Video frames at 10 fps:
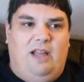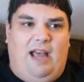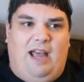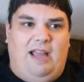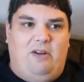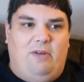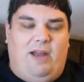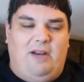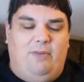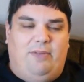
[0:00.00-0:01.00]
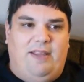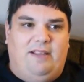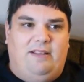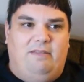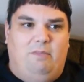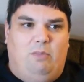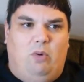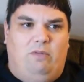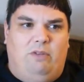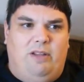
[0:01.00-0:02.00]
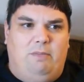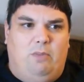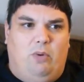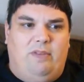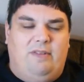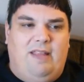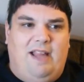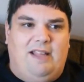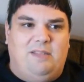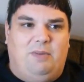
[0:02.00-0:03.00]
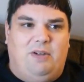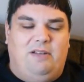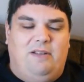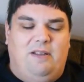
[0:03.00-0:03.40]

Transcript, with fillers: i, I don't i don't think mo- really more than that but